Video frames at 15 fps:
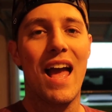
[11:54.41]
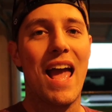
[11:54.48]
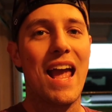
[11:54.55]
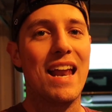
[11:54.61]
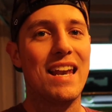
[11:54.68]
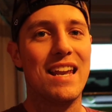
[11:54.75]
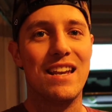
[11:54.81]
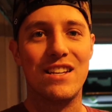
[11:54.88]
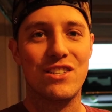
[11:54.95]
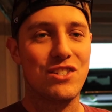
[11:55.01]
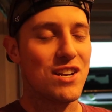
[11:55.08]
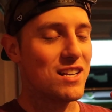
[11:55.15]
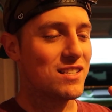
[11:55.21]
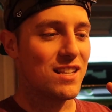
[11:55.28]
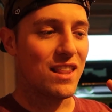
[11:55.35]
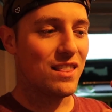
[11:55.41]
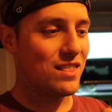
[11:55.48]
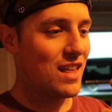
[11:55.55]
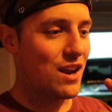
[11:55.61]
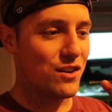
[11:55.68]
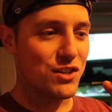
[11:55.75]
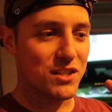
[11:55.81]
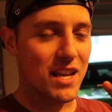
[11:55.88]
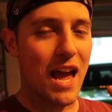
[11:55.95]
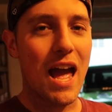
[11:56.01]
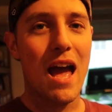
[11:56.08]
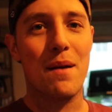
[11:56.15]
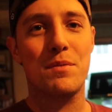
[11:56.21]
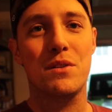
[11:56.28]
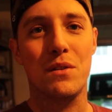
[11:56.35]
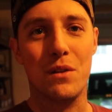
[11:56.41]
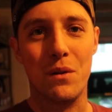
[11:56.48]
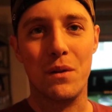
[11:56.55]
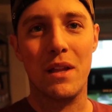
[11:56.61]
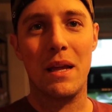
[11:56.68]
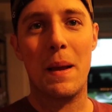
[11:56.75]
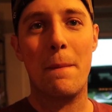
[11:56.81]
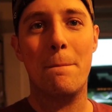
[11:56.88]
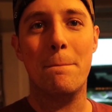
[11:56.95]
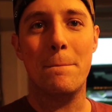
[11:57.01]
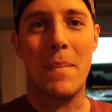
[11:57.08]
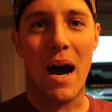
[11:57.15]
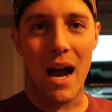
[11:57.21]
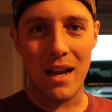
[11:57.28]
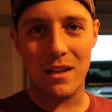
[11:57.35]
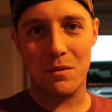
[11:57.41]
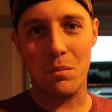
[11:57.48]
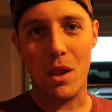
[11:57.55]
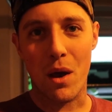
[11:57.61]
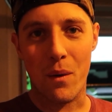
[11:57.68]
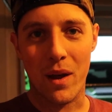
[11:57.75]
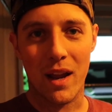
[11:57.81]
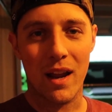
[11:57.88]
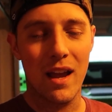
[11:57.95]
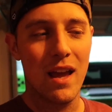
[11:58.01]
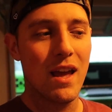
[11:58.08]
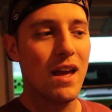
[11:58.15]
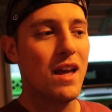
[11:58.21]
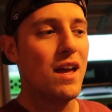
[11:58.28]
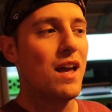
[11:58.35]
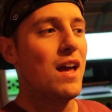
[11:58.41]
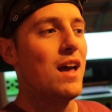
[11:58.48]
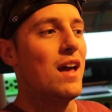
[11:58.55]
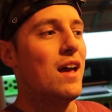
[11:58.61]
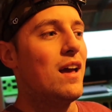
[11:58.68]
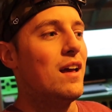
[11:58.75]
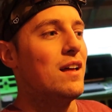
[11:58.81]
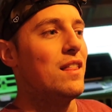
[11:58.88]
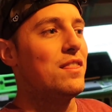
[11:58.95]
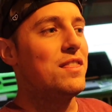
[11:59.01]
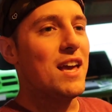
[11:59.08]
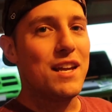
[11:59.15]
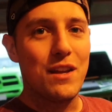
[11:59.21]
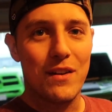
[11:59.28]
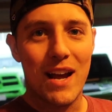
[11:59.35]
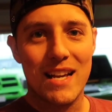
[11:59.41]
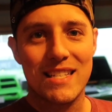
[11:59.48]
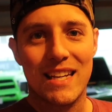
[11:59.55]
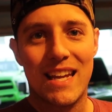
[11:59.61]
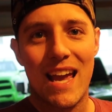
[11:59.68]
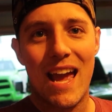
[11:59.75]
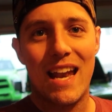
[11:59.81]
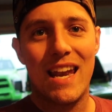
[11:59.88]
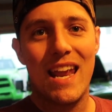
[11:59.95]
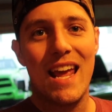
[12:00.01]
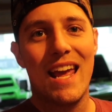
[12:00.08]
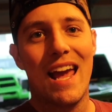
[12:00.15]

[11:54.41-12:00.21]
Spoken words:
and it is they're just absolutely mind-blowing. Thank you guys again,